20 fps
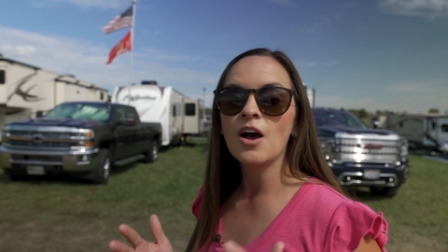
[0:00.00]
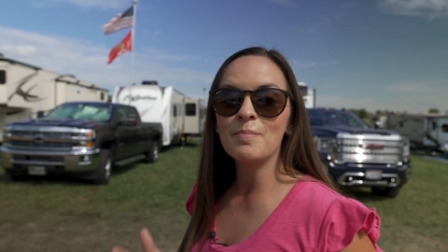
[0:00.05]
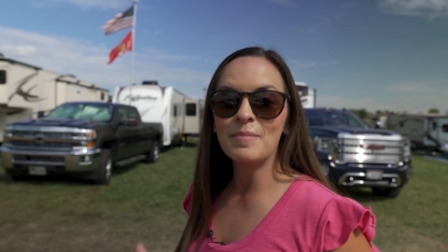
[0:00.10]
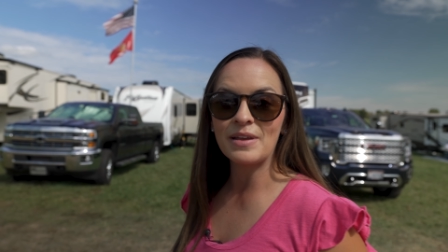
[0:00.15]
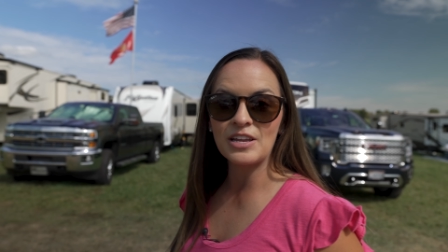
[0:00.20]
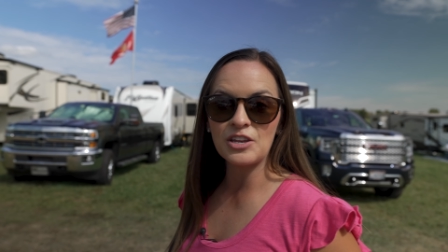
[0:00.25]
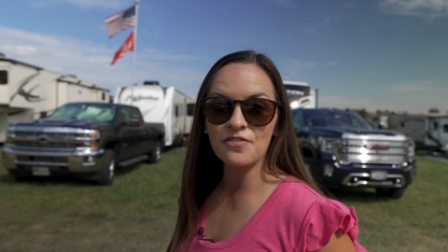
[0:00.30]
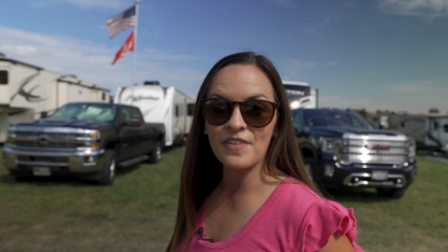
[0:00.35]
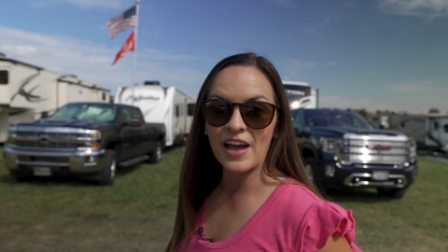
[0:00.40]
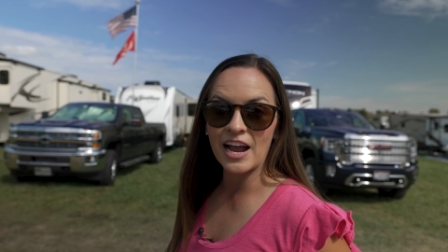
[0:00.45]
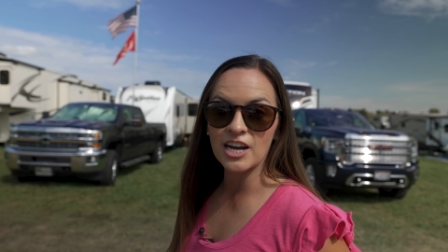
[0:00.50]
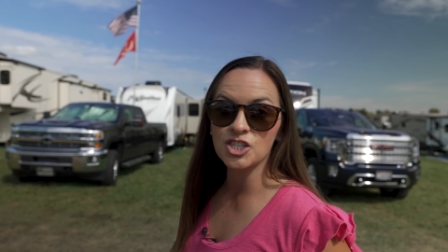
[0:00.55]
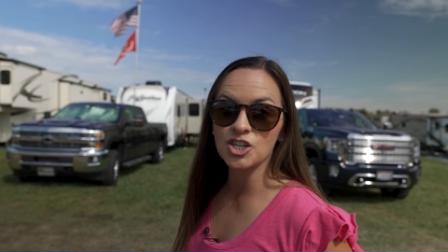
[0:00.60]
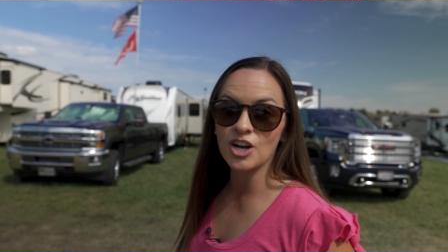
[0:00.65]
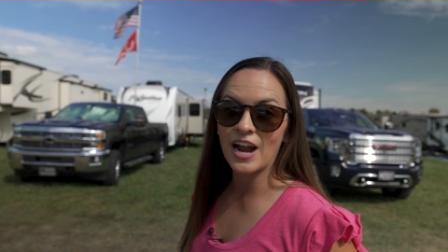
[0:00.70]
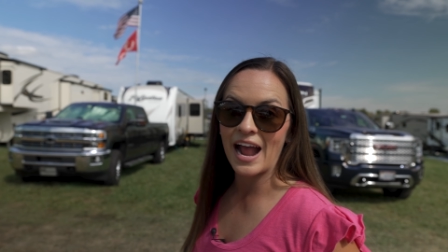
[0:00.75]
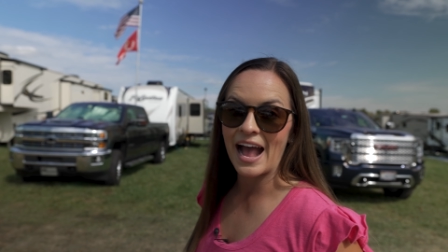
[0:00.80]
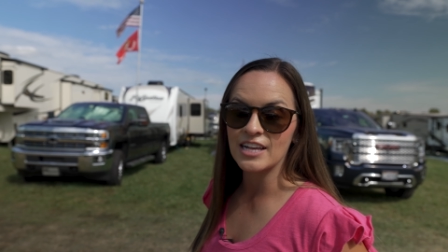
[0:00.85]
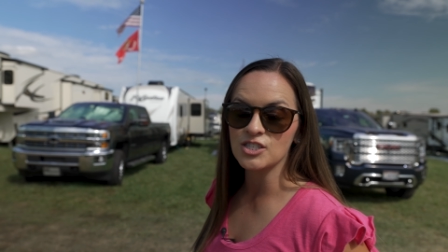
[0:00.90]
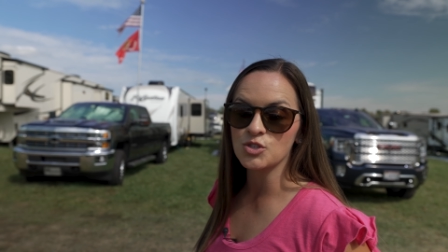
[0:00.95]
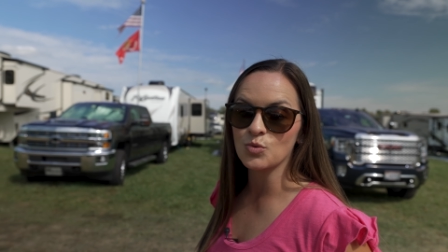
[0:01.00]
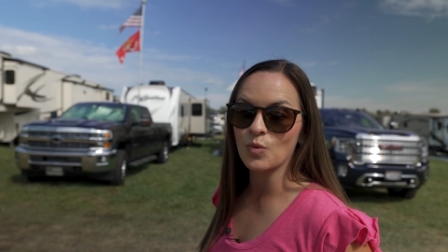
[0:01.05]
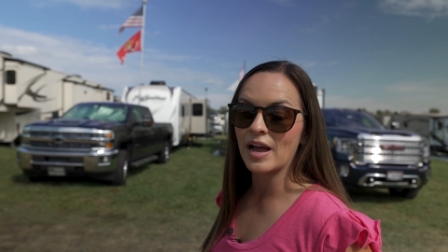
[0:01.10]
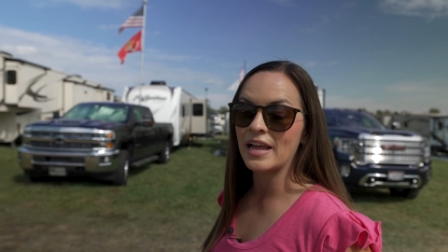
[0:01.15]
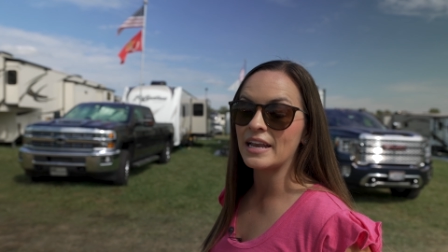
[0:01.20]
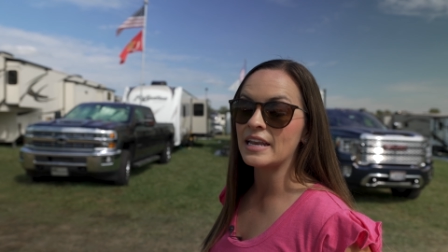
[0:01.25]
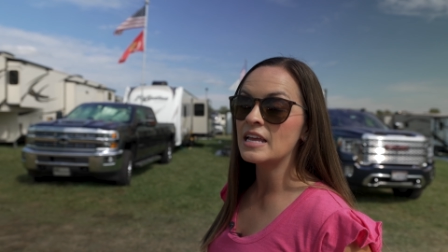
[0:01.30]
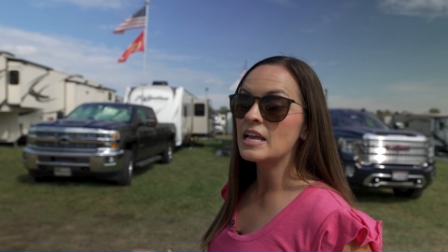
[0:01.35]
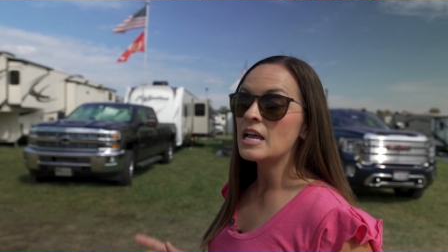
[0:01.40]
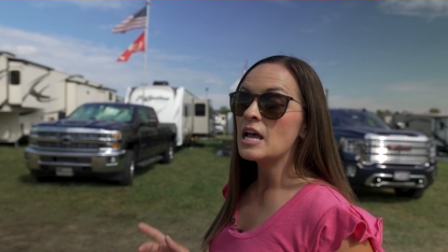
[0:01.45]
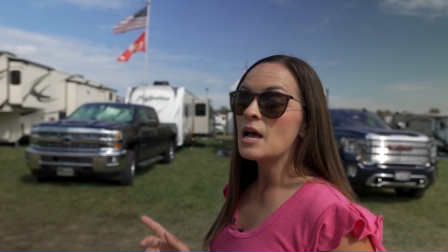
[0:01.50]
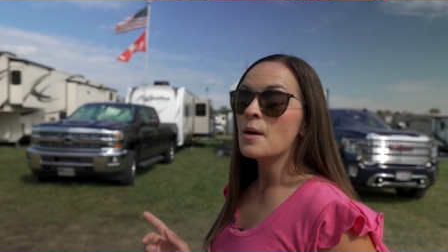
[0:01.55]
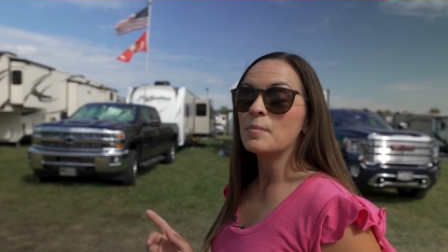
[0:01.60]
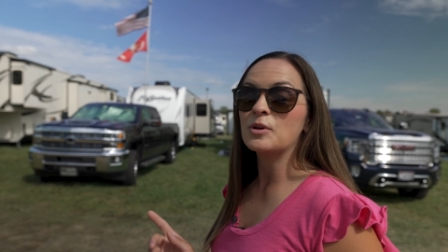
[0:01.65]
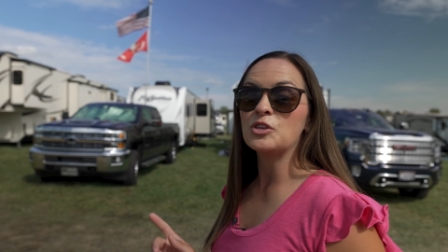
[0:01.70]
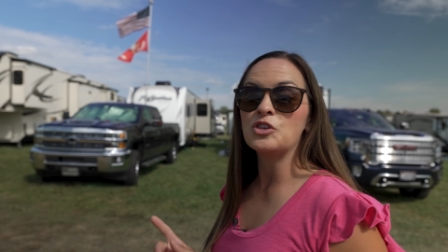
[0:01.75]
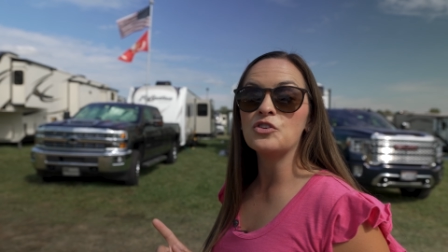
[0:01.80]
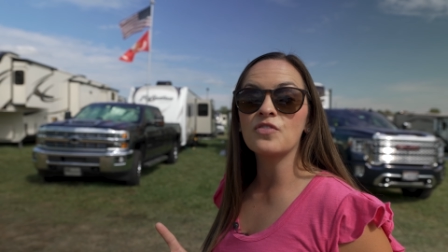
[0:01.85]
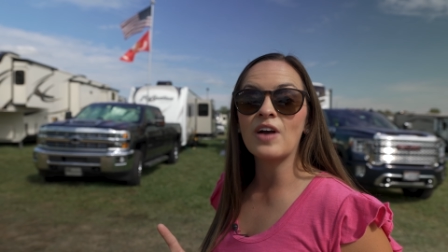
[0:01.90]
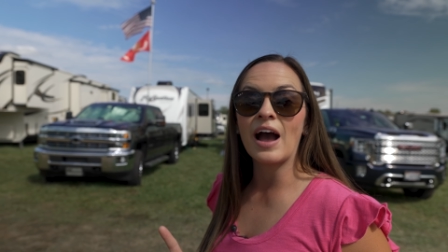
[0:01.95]
manufacturer has one.
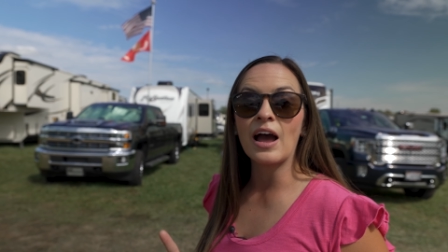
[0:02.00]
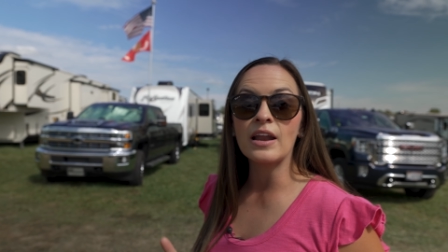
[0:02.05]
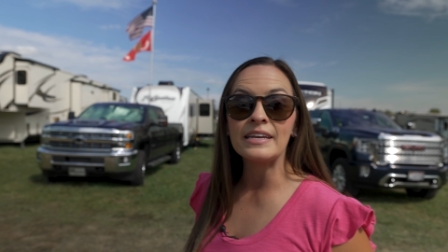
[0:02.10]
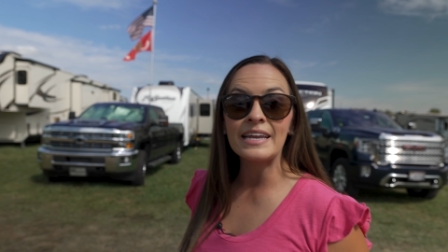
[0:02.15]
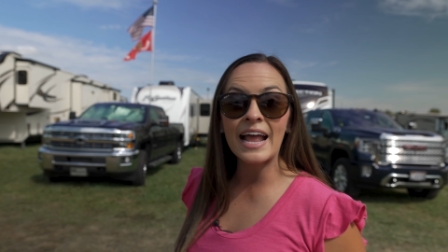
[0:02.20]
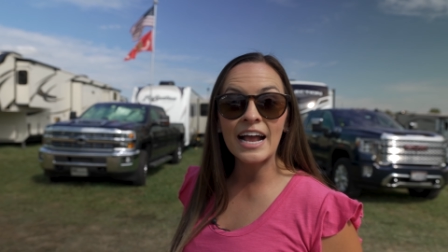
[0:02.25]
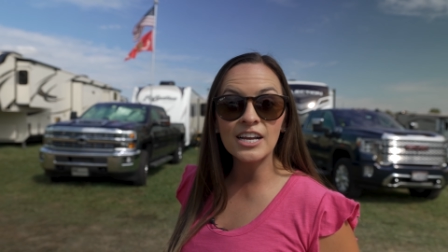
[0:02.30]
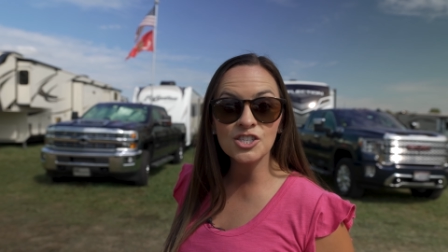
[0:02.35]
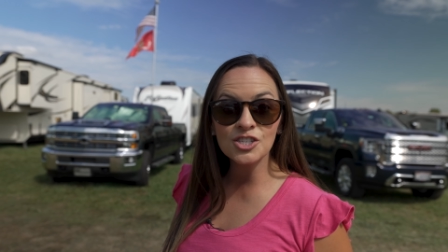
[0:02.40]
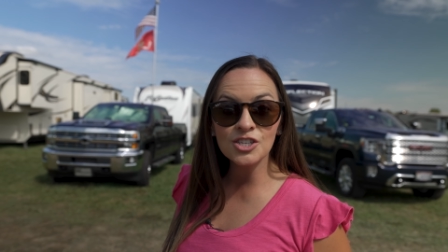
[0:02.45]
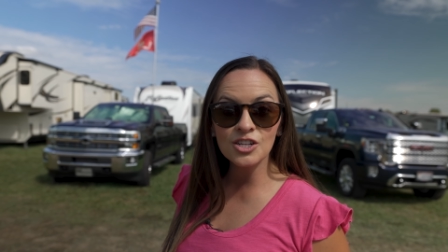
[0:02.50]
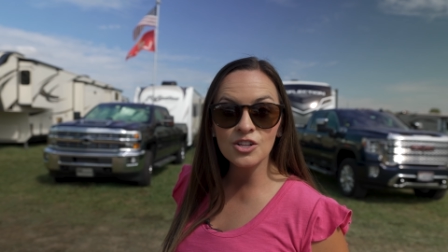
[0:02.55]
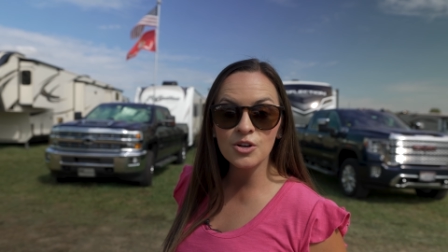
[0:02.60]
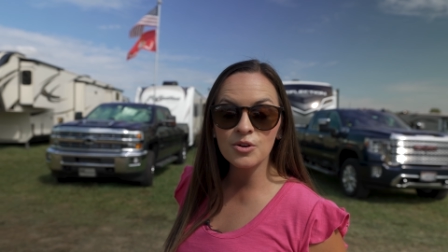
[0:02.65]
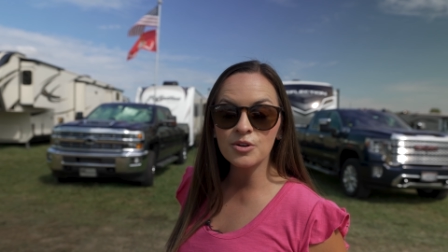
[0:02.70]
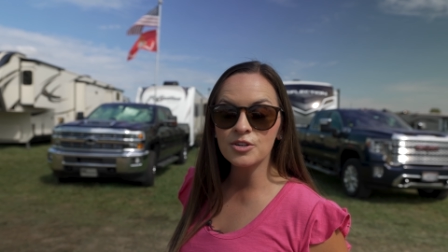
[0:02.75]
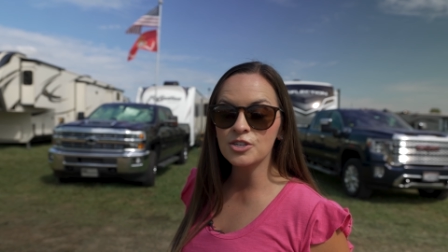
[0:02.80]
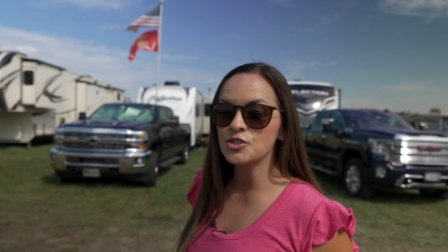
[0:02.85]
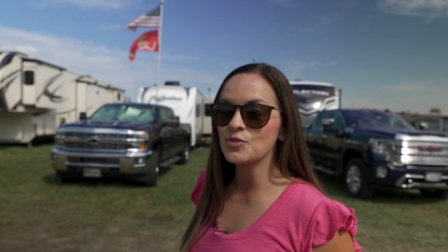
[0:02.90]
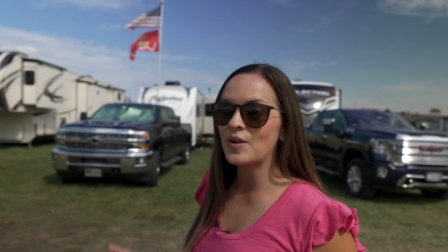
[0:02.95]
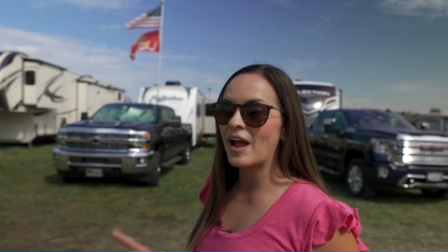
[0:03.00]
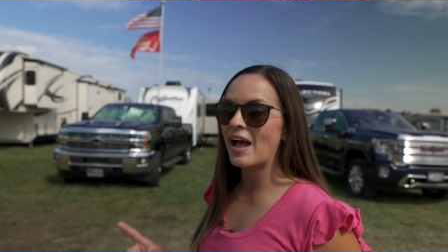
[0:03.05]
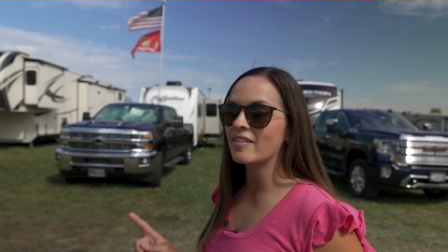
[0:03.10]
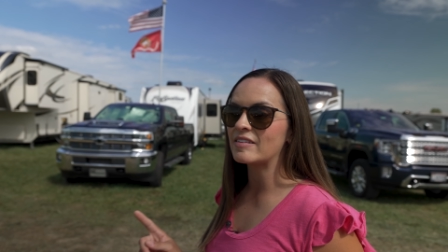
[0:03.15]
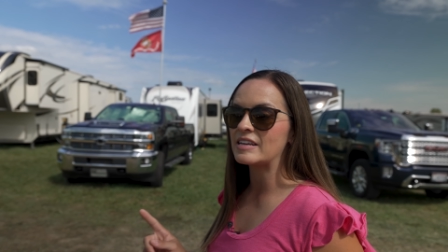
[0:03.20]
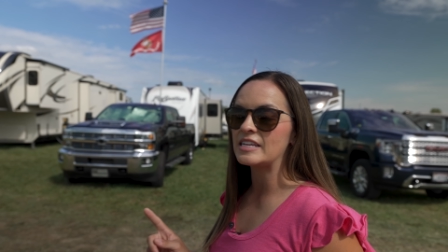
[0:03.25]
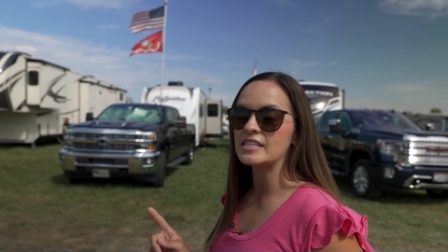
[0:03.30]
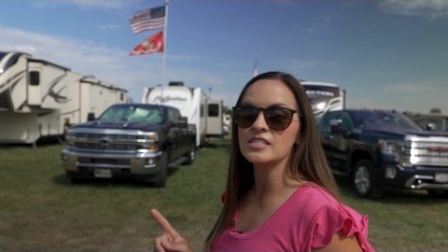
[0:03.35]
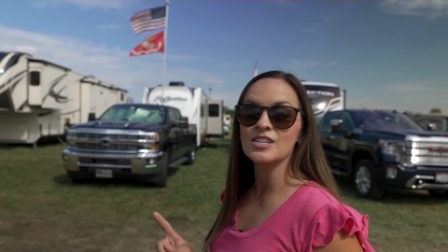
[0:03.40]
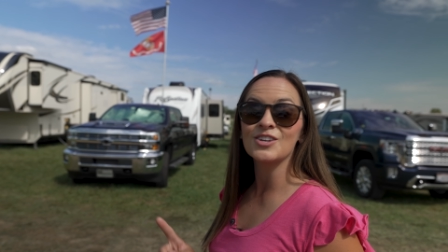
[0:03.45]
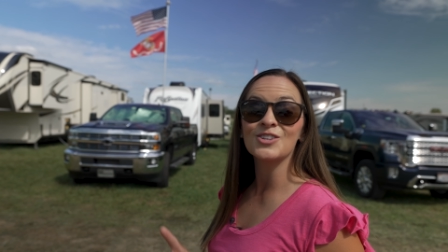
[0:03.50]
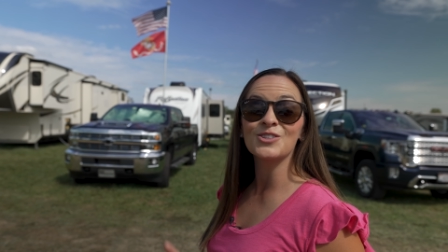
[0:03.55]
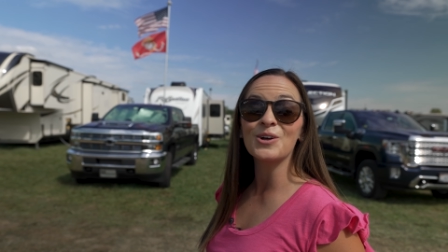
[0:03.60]
But you've got national owners rallies,